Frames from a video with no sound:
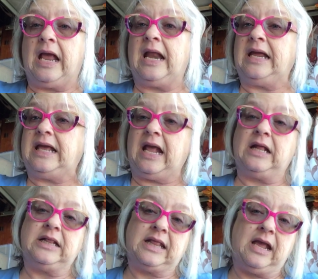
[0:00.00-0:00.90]
And I
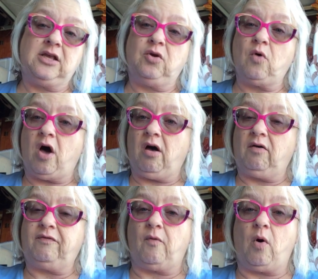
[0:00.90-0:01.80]
can't thank you
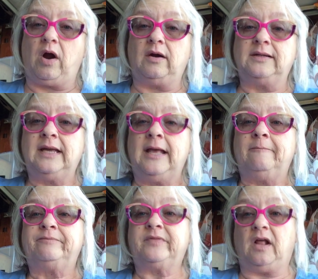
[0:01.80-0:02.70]
all for
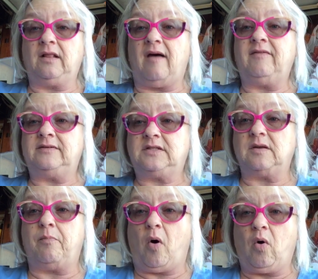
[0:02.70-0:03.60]
the love and
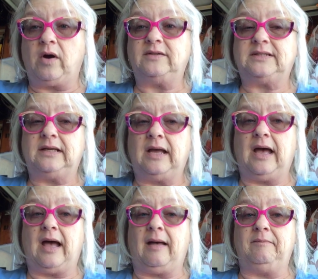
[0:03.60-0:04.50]
support,
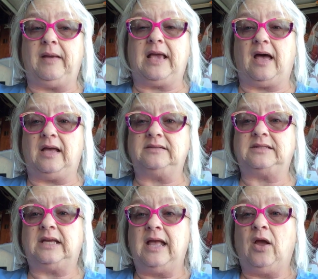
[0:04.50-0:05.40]

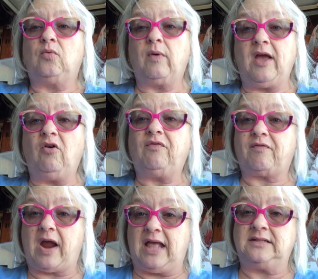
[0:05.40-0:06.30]
because real
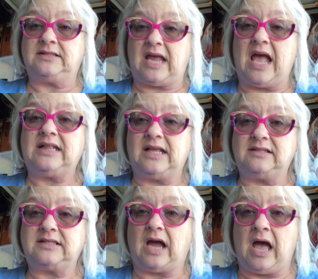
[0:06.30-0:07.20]
friends at
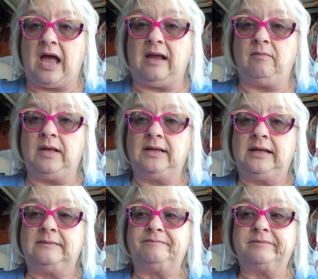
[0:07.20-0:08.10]
this time
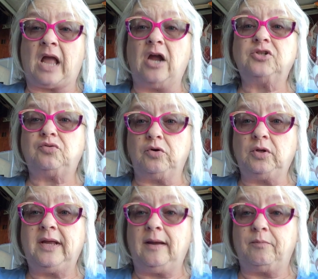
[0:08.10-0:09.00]
are
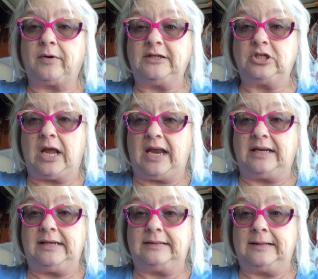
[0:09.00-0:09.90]
truly
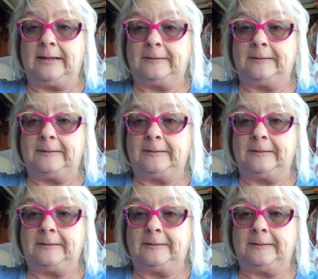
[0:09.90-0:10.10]
appreciated.